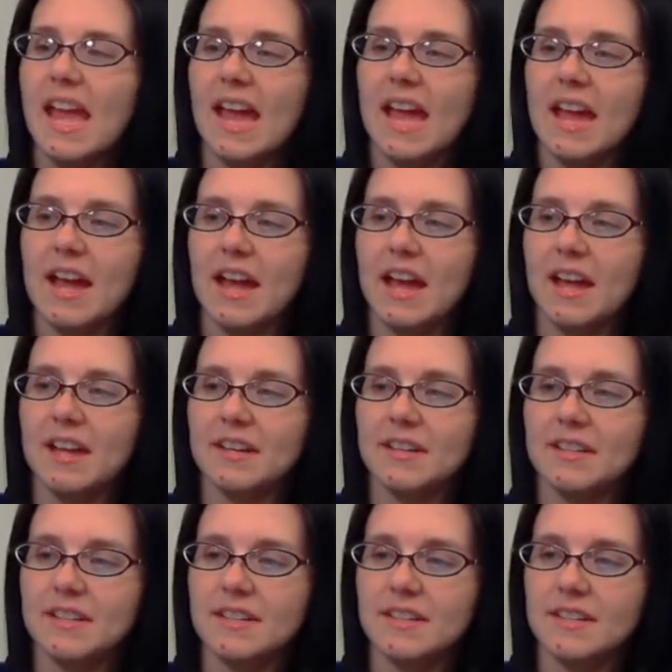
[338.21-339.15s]

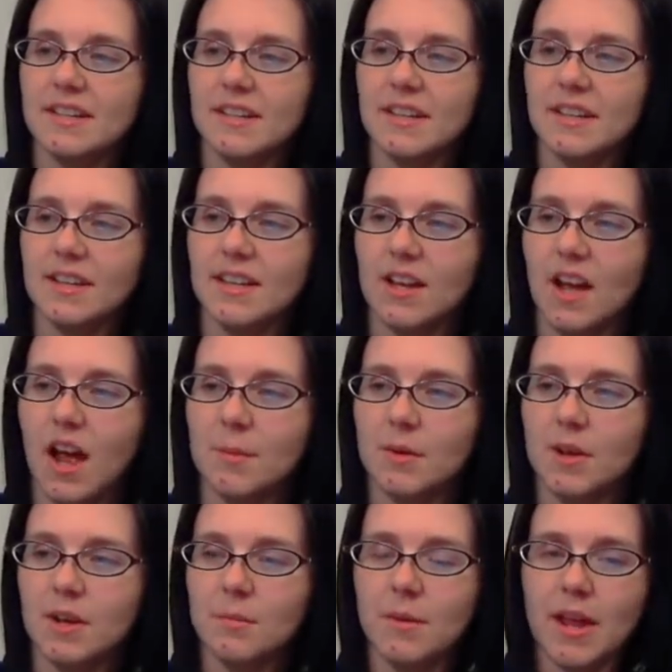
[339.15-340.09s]
And
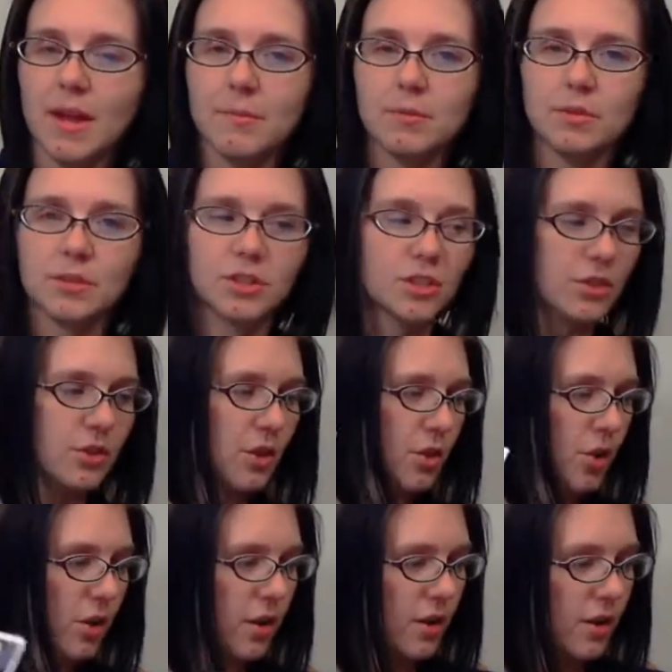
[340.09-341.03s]
I'm going to be able to,